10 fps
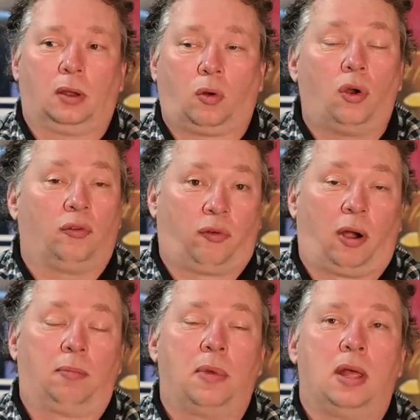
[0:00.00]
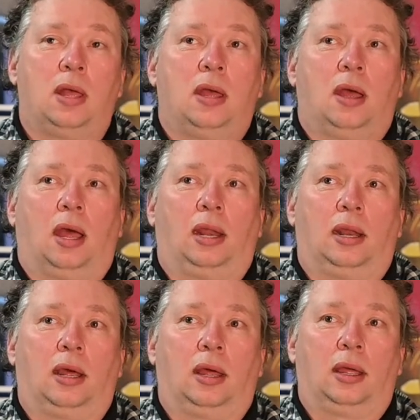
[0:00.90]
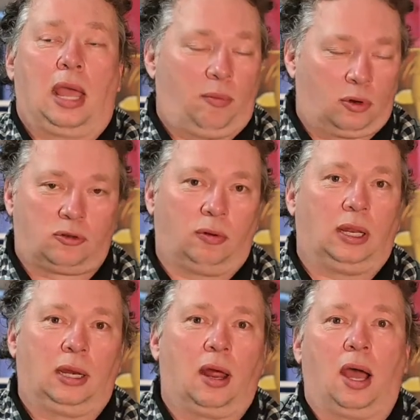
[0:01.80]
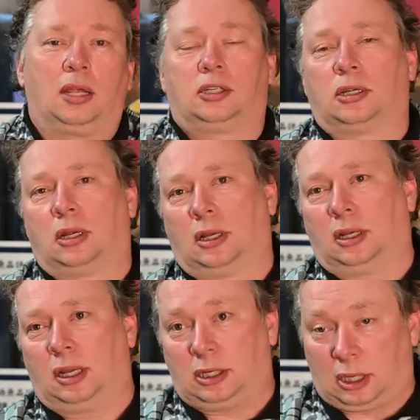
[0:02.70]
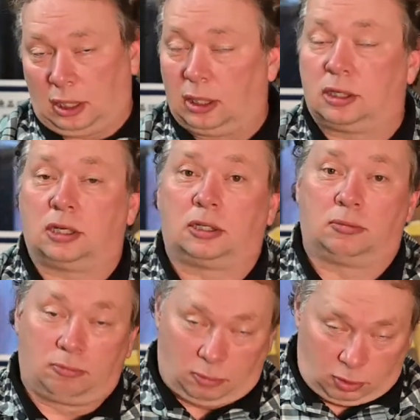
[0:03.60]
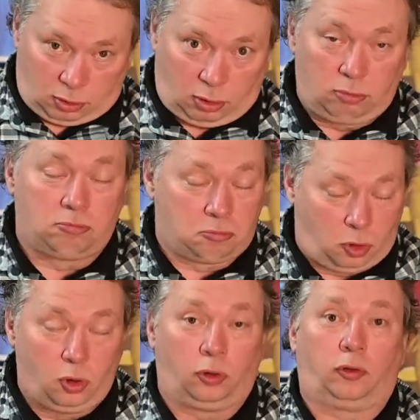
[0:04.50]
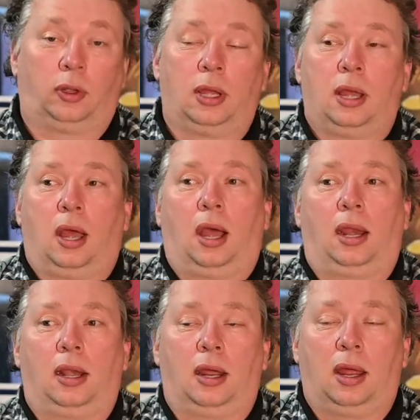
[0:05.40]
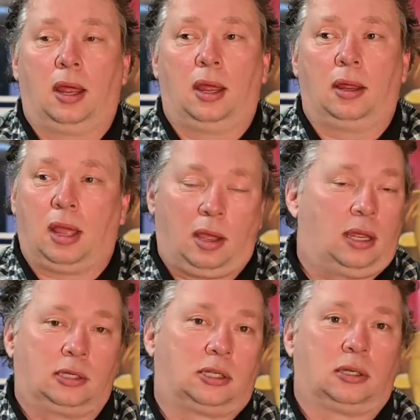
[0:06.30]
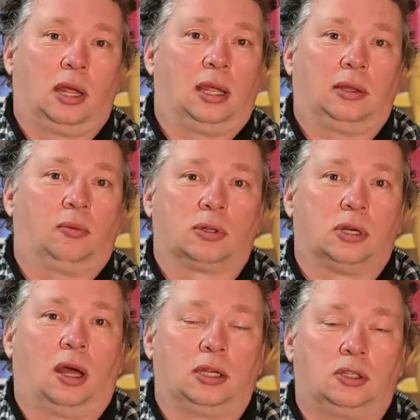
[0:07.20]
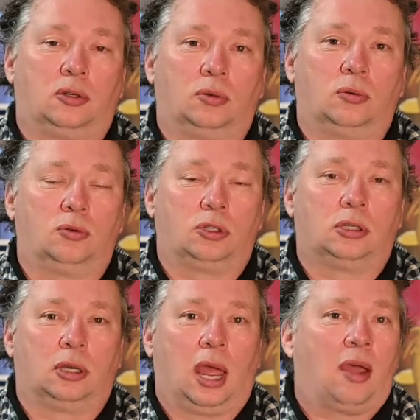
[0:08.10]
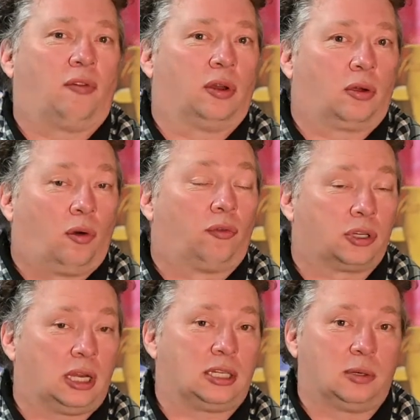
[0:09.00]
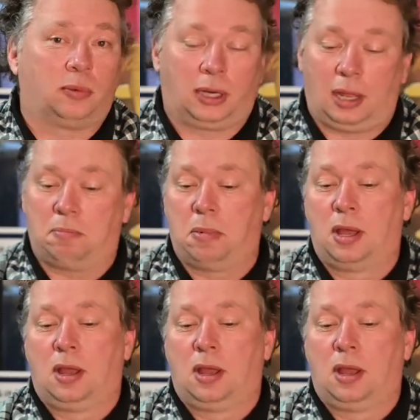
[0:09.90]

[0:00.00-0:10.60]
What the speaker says: koi farm. And it was really nice. His English is good. And it was nice to have a conversation with him